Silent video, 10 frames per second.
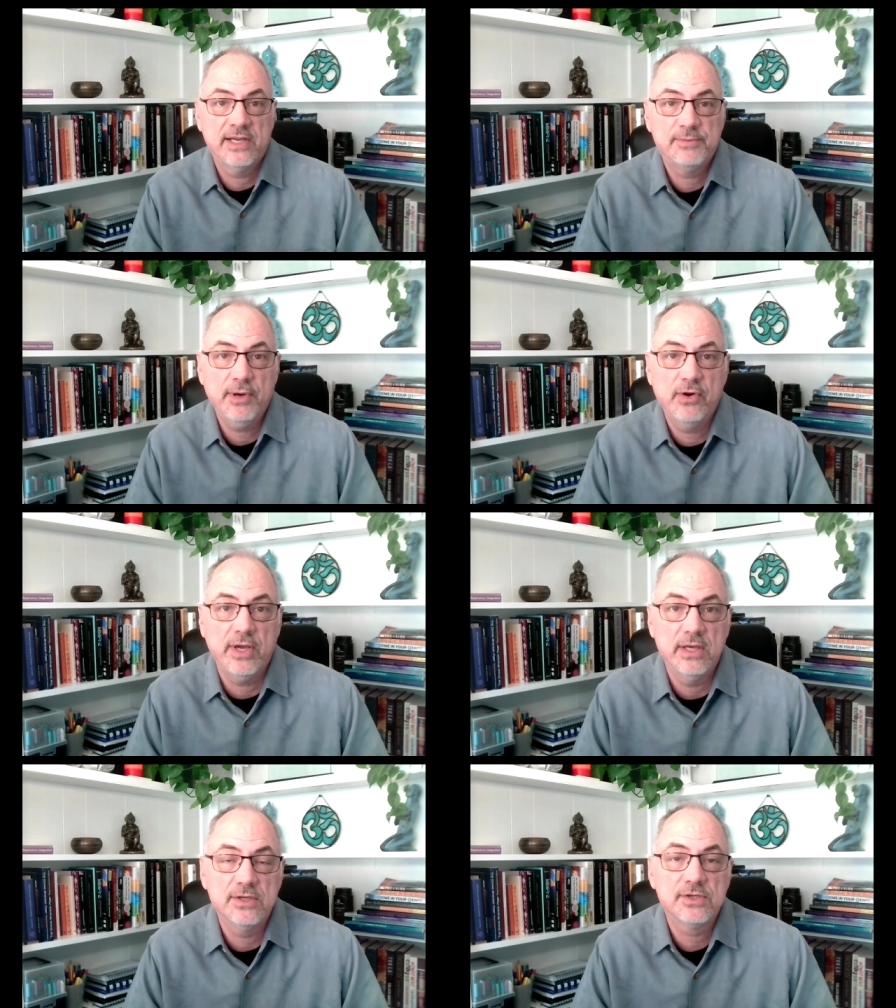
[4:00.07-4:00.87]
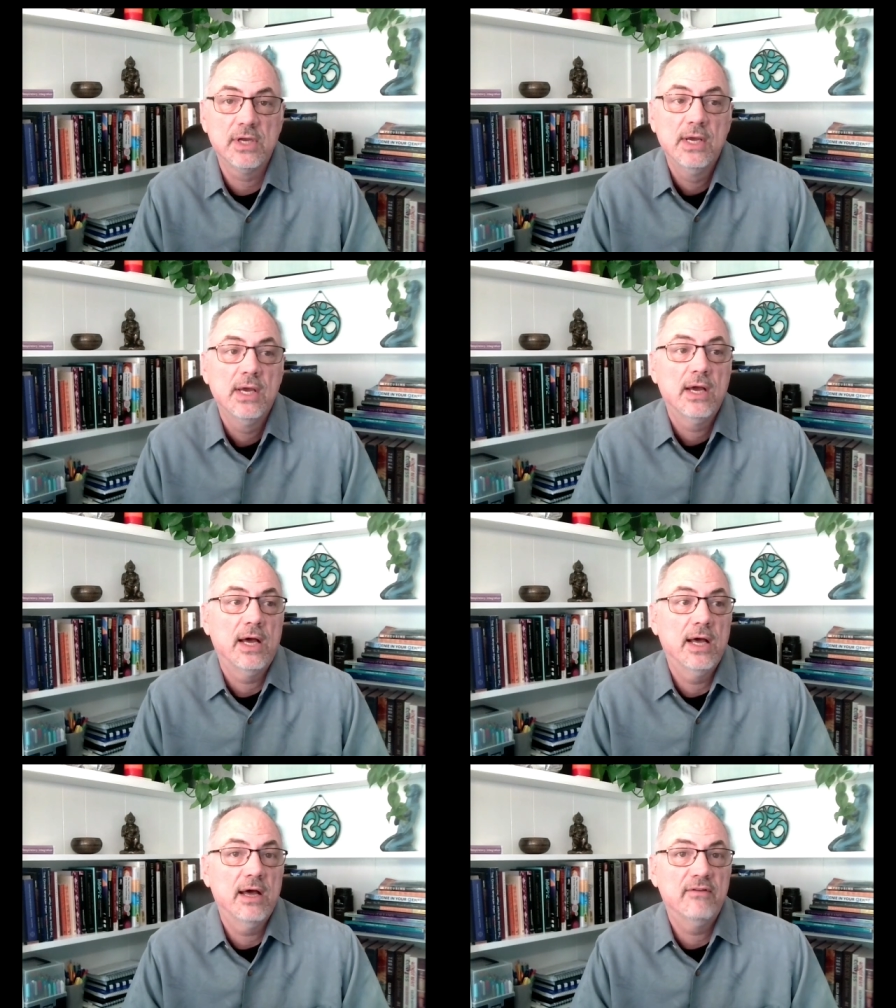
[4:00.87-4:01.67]
experience
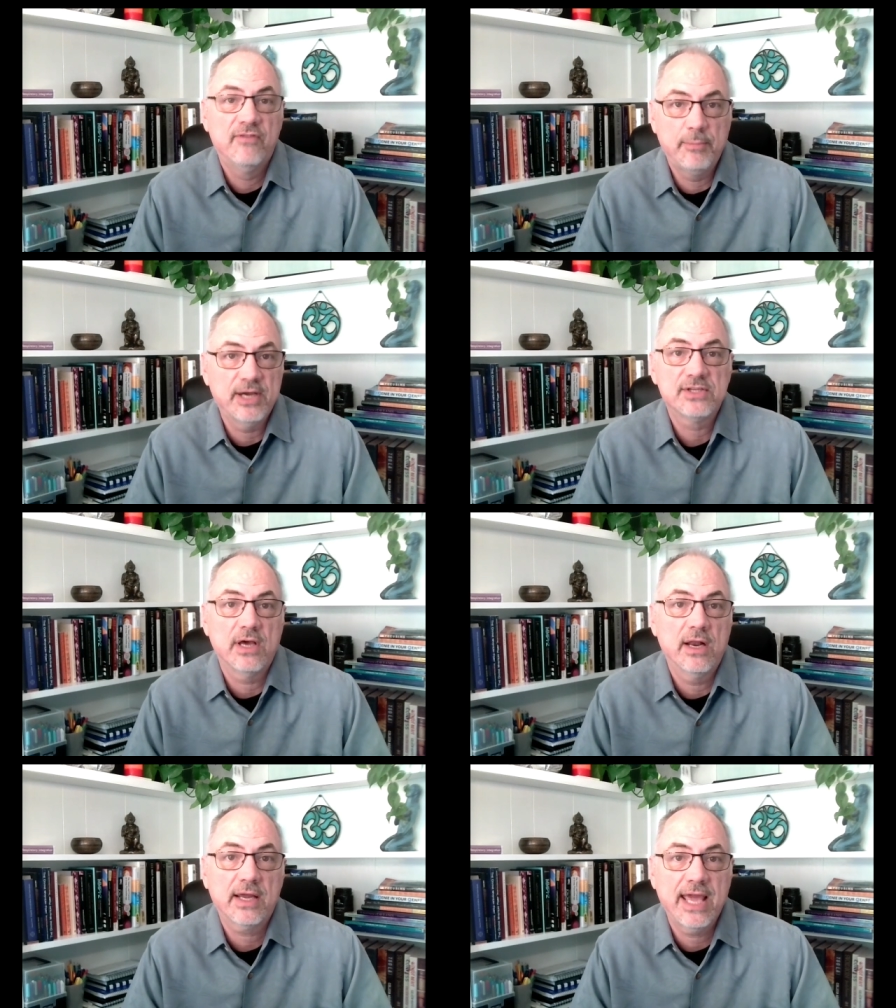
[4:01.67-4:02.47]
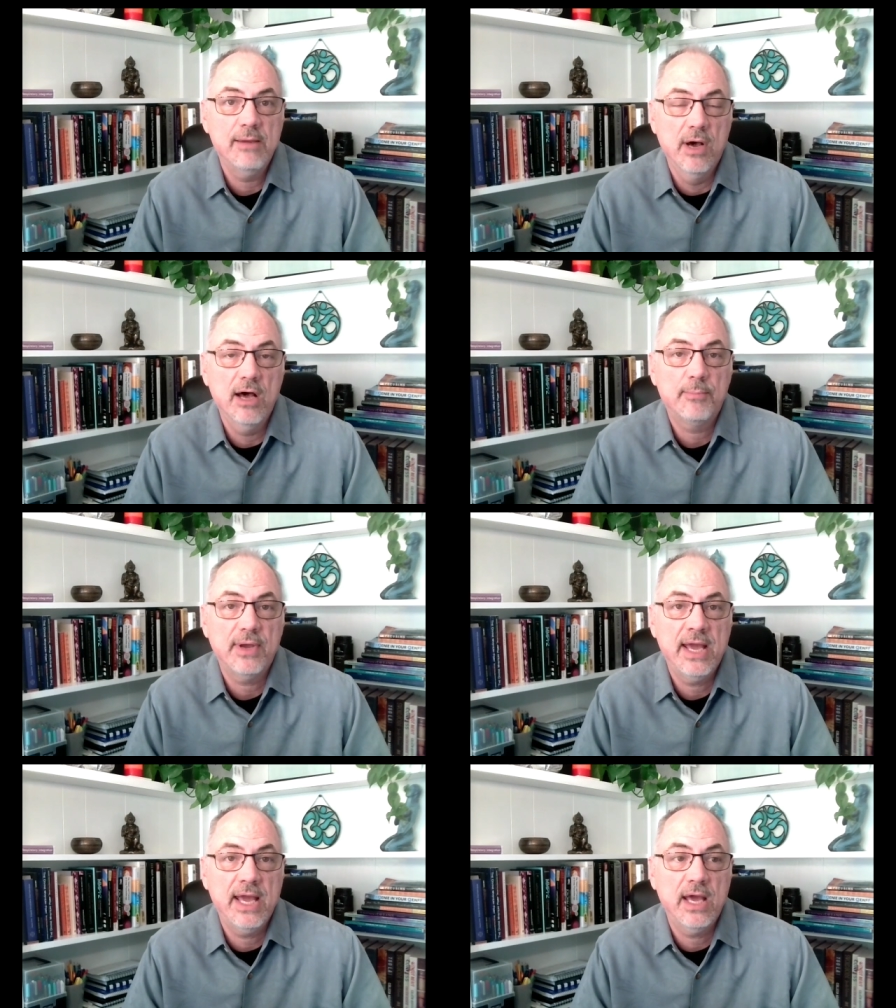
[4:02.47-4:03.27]
uh, vipassana came up
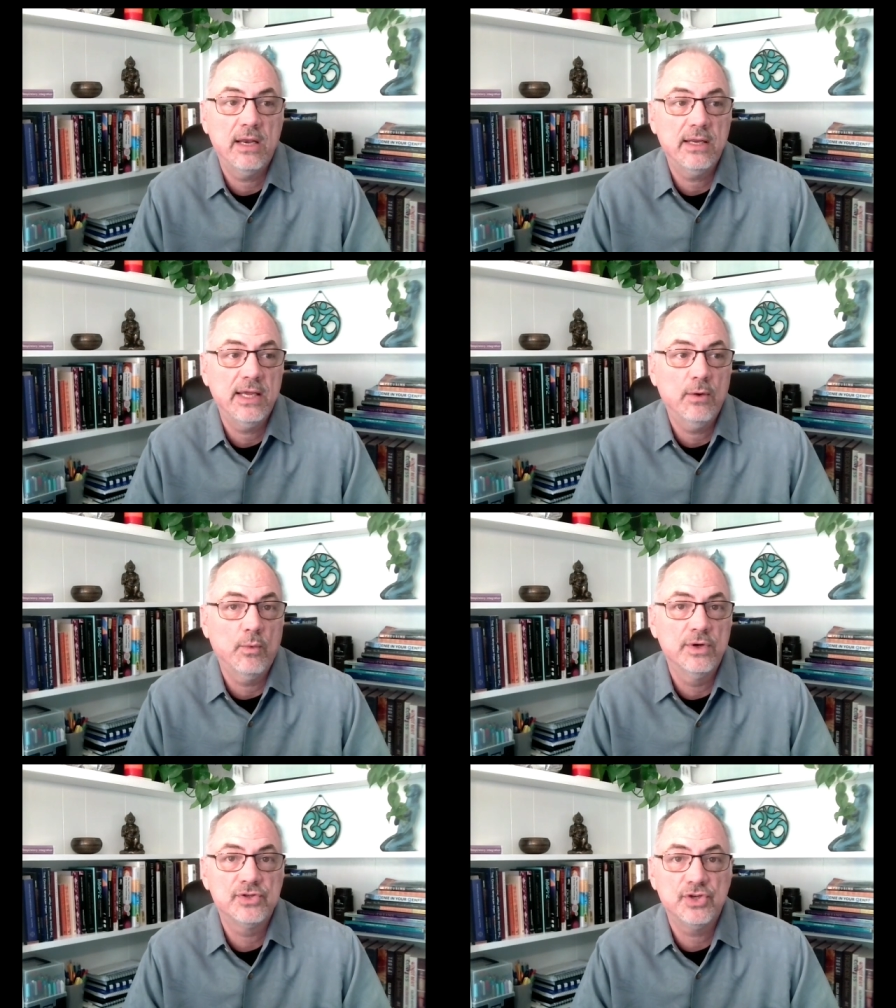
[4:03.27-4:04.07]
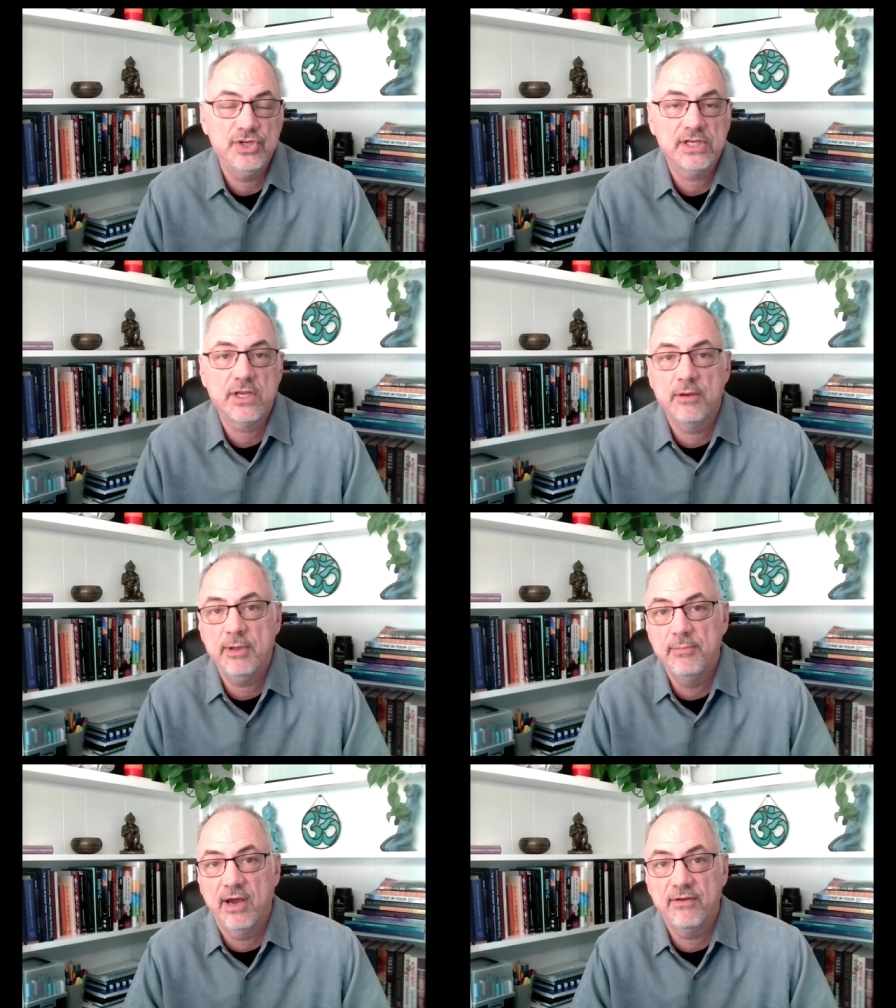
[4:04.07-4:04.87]
and it was suggested to
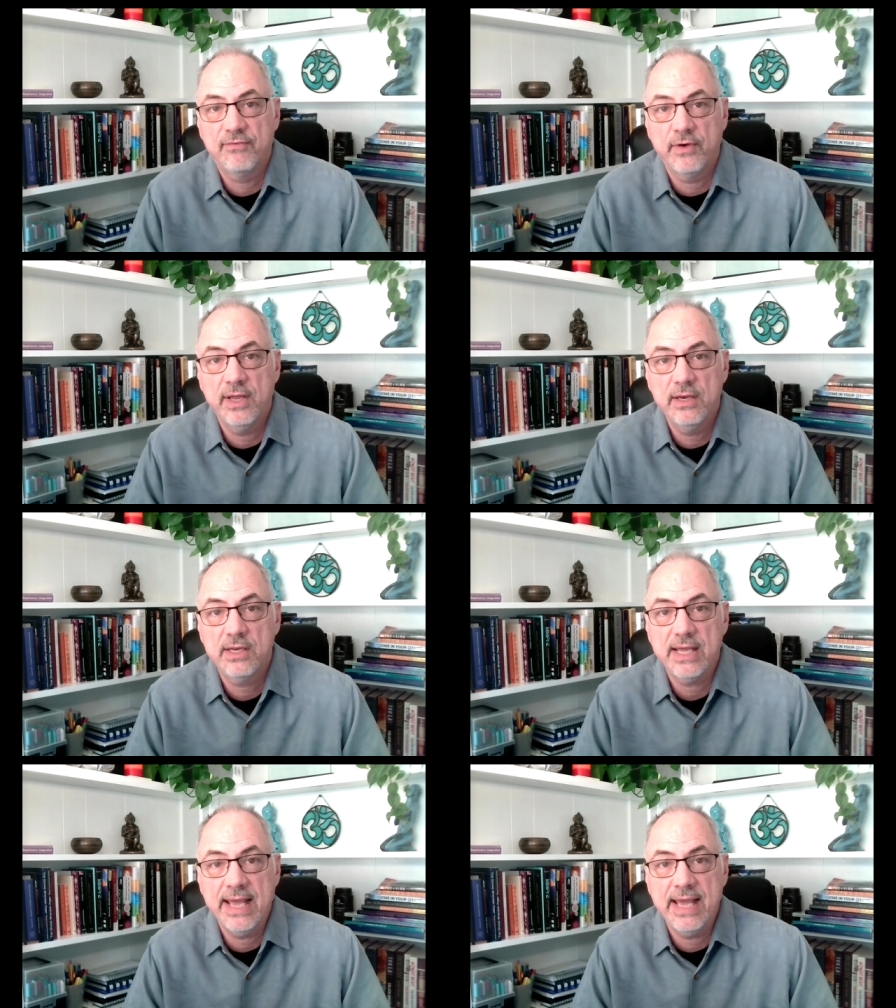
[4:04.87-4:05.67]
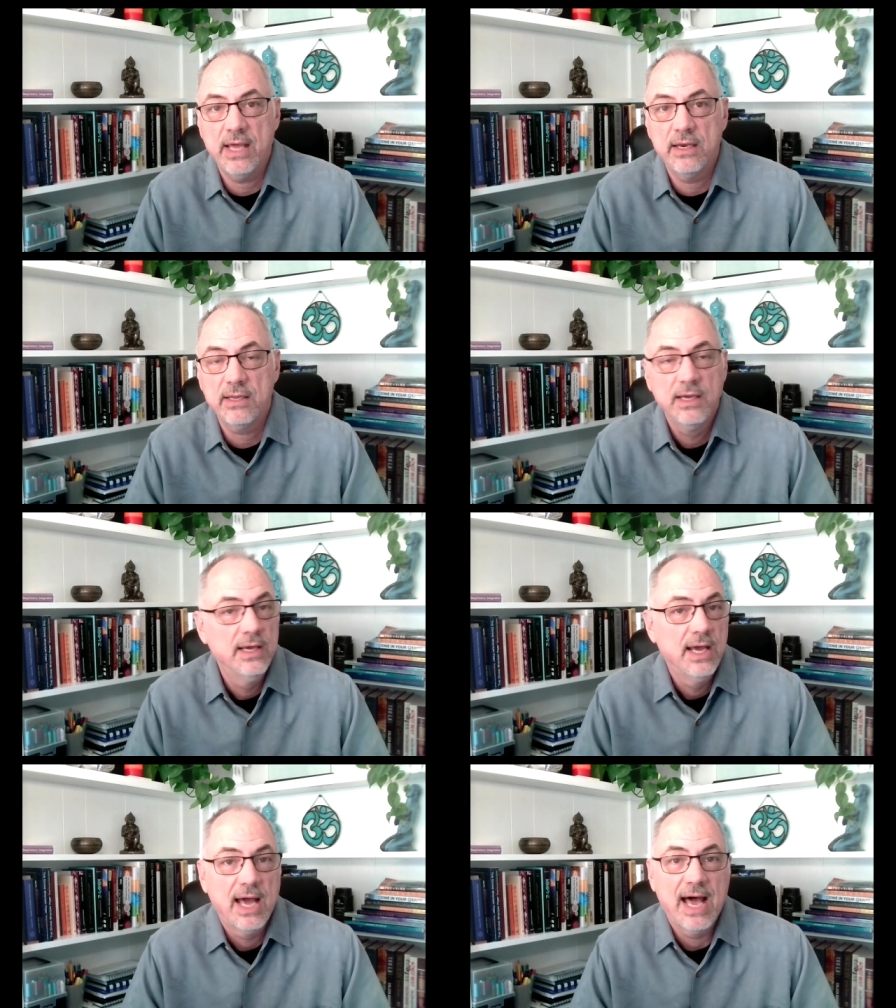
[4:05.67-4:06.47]
me by a friend and
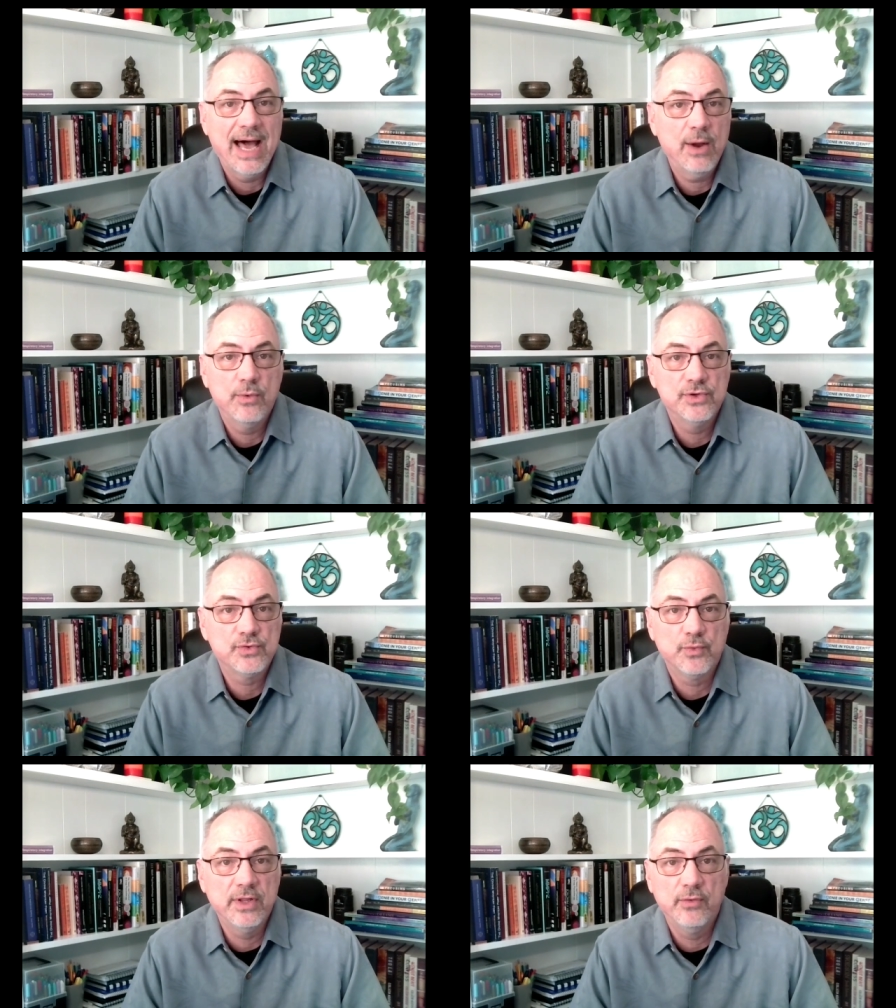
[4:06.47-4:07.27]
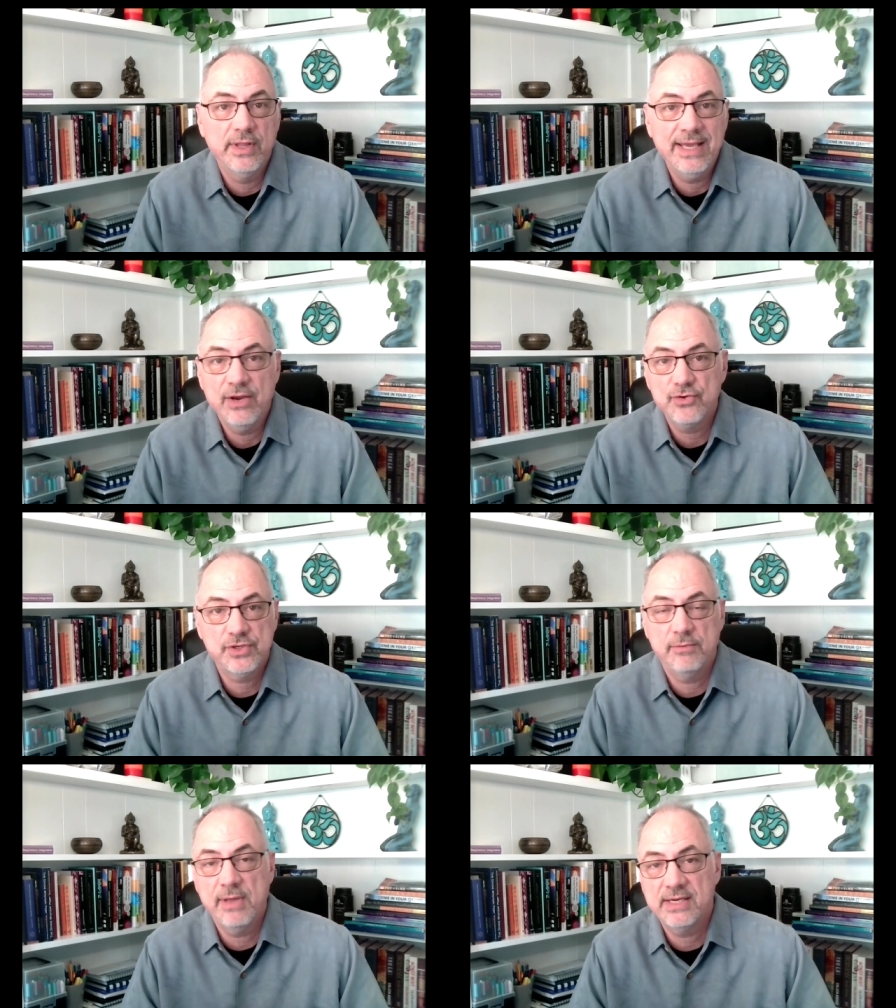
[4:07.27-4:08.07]
I was really, really
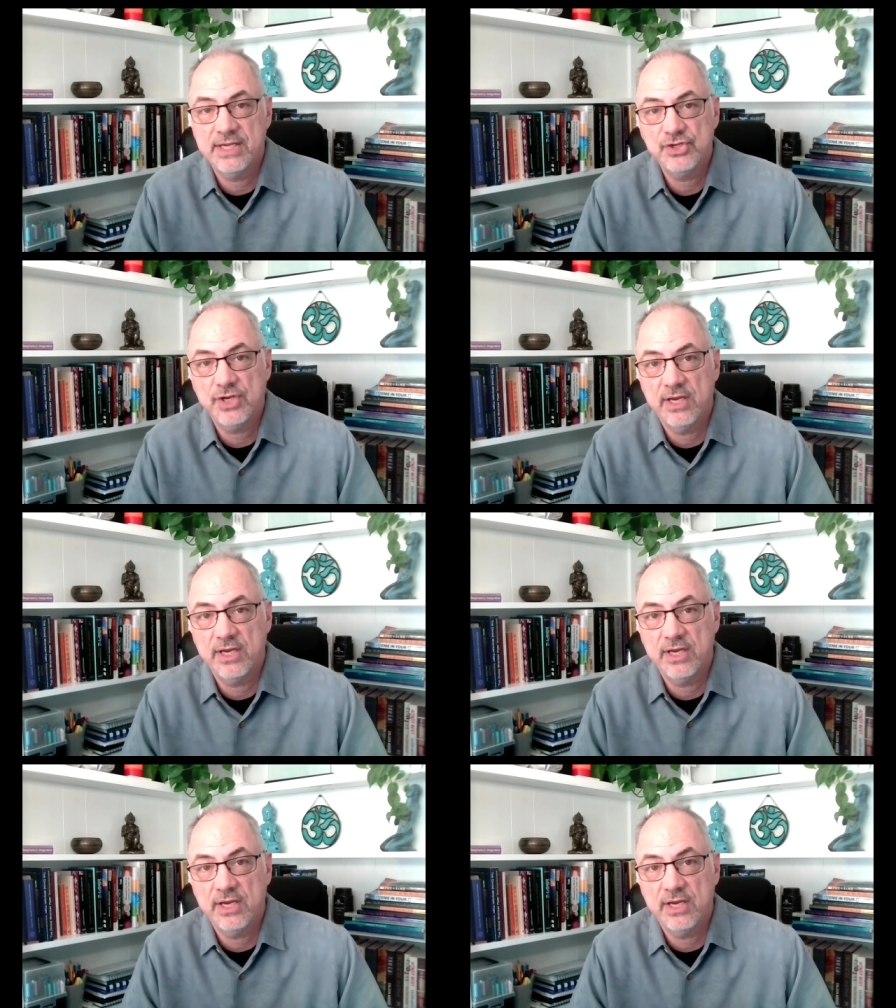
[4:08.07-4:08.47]
interested in meditation.